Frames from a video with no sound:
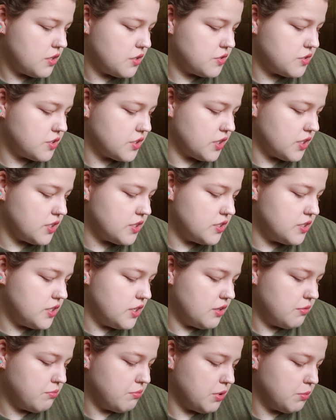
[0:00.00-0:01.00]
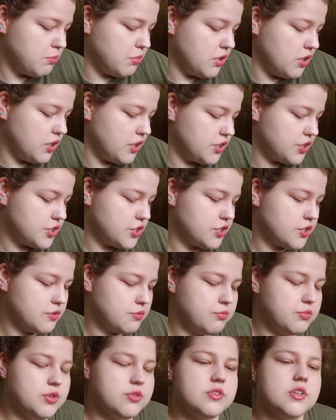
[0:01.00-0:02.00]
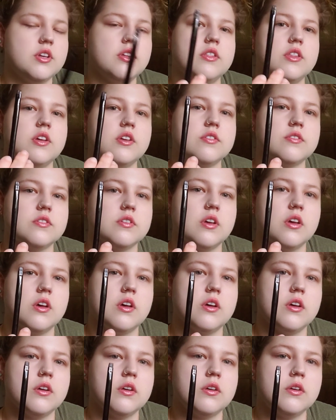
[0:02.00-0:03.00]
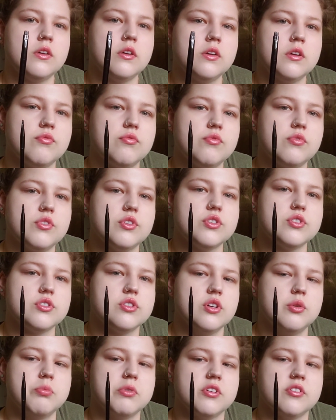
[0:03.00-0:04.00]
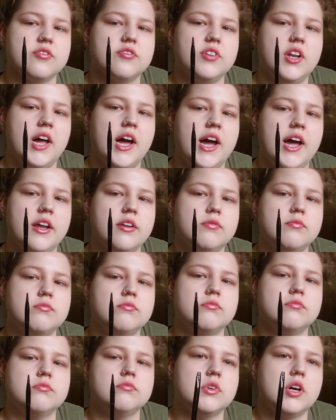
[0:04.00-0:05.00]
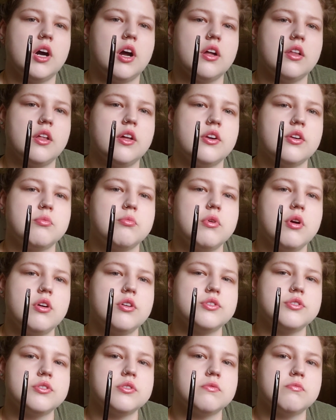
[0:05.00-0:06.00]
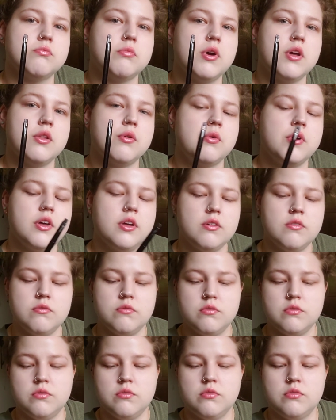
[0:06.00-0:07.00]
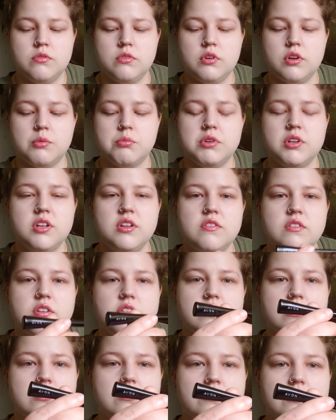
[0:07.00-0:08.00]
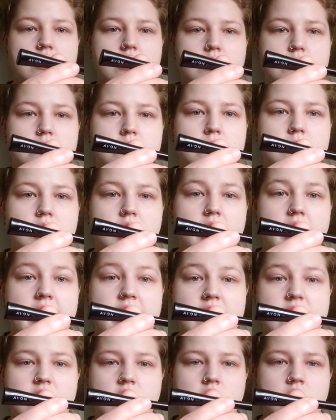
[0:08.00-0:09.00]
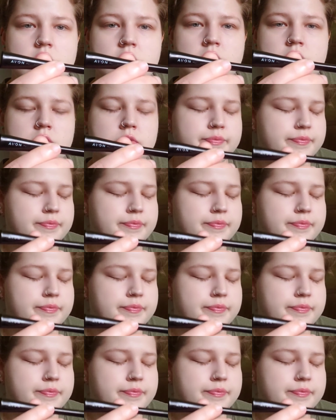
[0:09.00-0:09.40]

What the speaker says: Just gonna dip my brush. I'm using this super flat eyeliner brush, by the way. I believe this is from Avon.